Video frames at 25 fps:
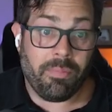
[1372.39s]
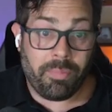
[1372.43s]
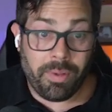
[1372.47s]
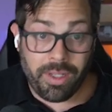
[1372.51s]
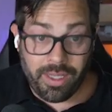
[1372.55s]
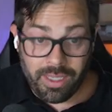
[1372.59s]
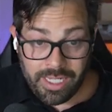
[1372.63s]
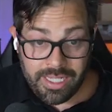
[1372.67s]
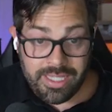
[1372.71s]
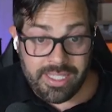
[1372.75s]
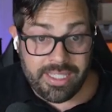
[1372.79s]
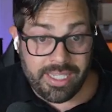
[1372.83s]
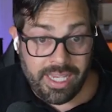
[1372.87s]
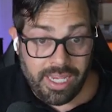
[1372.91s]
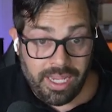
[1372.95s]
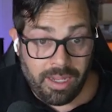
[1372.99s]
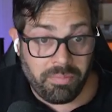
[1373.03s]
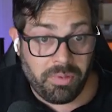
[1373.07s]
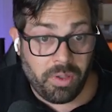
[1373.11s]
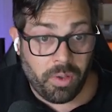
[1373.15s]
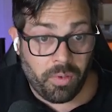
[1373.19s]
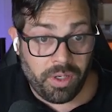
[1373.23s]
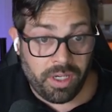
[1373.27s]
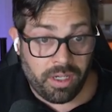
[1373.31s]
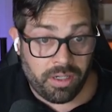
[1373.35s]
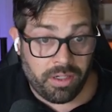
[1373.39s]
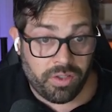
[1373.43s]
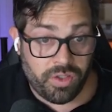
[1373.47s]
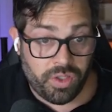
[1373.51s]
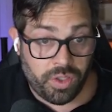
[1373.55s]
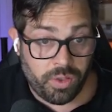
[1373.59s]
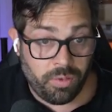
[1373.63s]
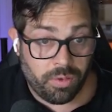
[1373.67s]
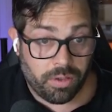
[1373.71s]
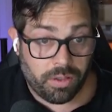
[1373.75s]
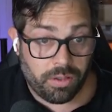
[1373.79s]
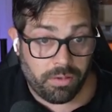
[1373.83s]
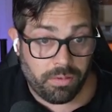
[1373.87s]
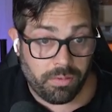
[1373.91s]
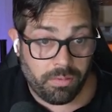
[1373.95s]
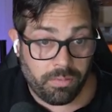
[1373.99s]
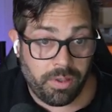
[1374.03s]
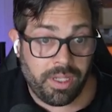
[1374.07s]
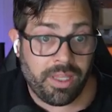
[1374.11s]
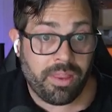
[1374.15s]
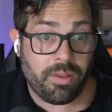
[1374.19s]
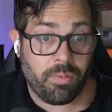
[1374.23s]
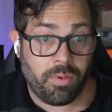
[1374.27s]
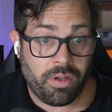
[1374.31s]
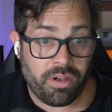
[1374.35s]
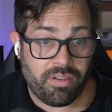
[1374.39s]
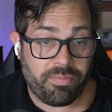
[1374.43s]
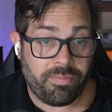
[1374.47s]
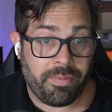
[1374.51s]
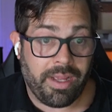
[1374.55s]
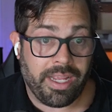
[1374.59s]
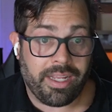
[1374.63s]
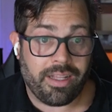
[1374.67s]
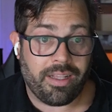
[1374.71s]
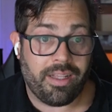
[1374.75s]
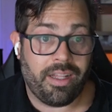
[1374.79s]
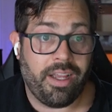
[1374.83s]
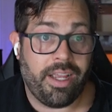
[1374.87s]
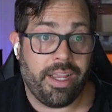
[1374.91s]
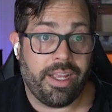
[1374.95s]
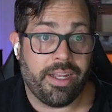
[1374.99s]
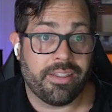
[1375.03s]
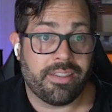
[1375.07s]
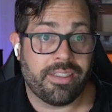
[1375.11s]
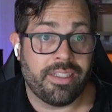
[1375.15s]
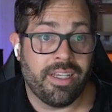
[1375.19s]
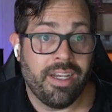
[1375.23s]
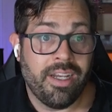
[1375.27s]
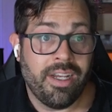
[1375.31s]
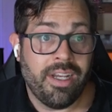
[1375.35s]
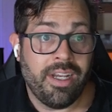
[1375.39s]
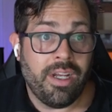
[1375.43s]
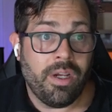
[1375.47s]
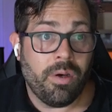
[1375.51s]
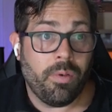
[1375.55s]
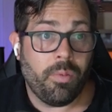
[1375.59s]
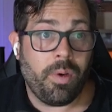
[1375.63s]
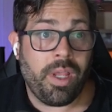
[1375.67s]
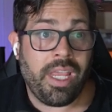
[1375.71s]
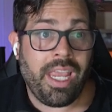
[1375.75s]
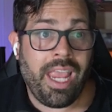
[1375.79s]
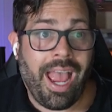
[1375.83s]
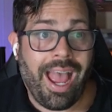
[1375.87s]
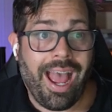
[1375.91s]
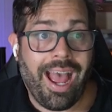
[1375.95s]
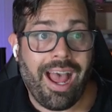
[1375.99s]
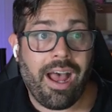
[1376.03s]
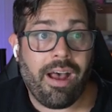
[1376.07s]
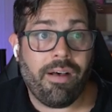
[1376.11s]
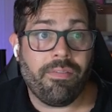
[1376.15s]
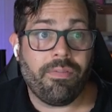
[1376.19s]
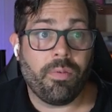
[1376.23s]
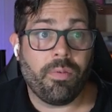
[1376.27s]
But let's say I'm going on a tour with one of my clients. We have